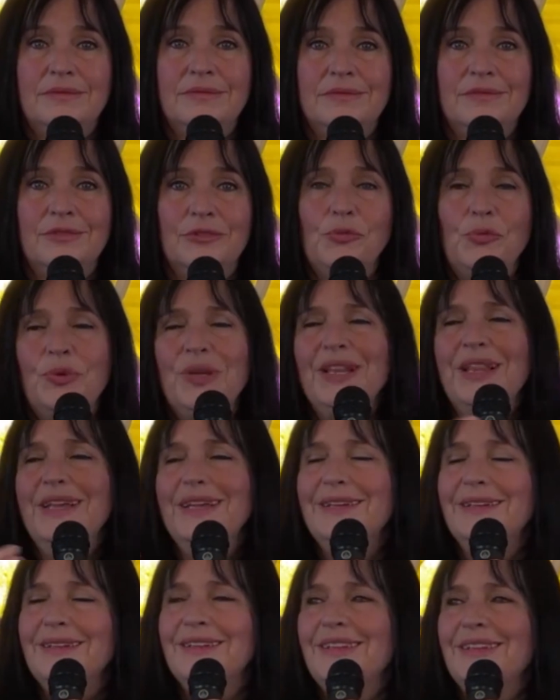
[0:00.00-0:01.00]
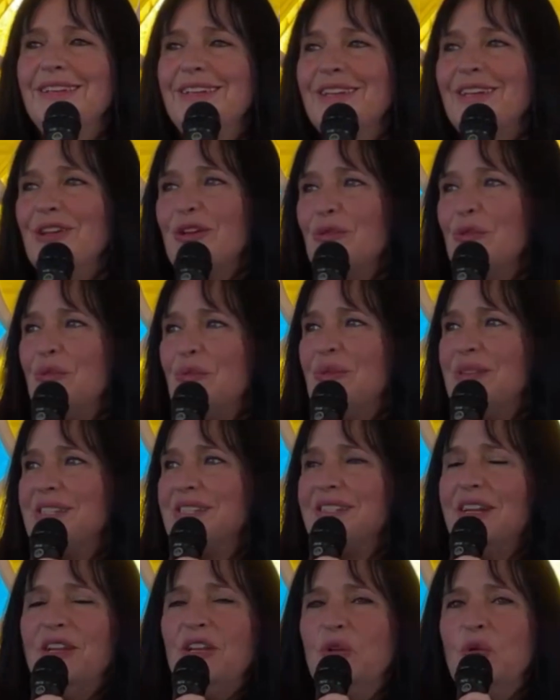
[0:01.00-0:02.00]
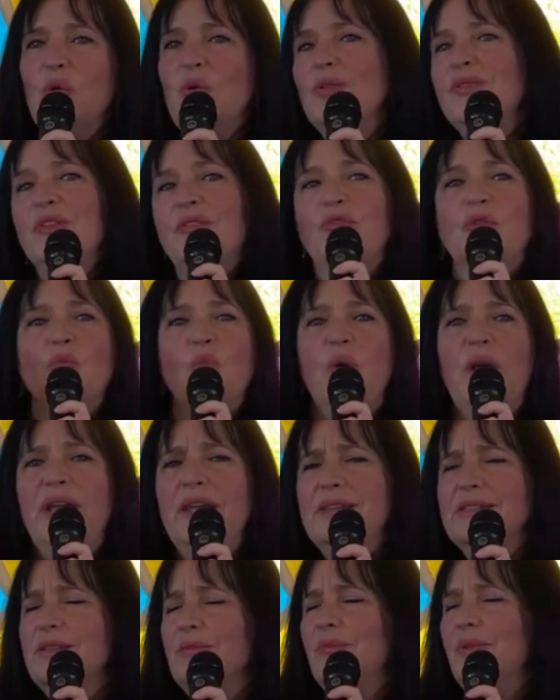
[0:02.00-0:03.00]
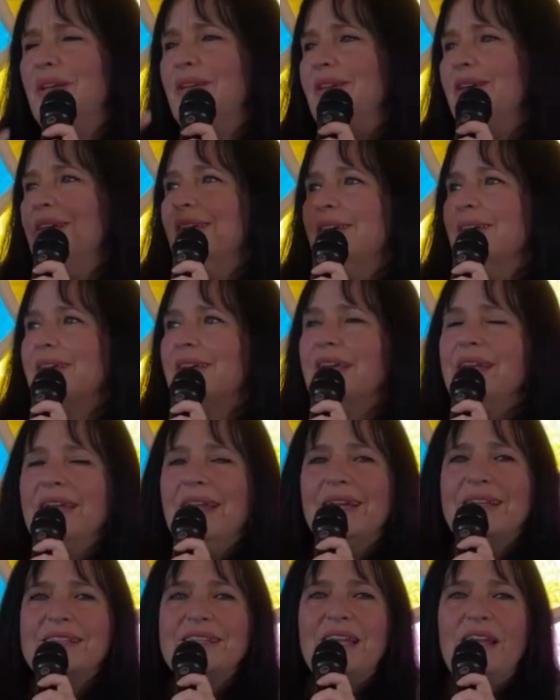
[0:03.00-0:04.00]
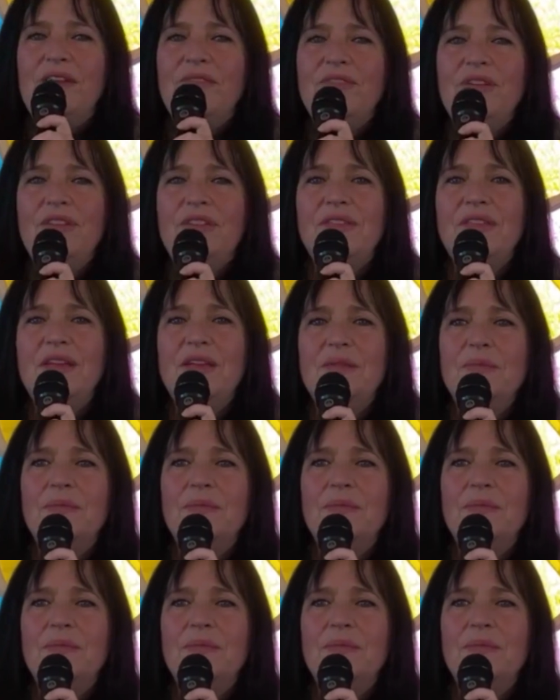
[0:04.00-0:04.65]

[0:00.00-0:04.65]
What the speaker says: And we've been studying all different ways, and we connect to everything,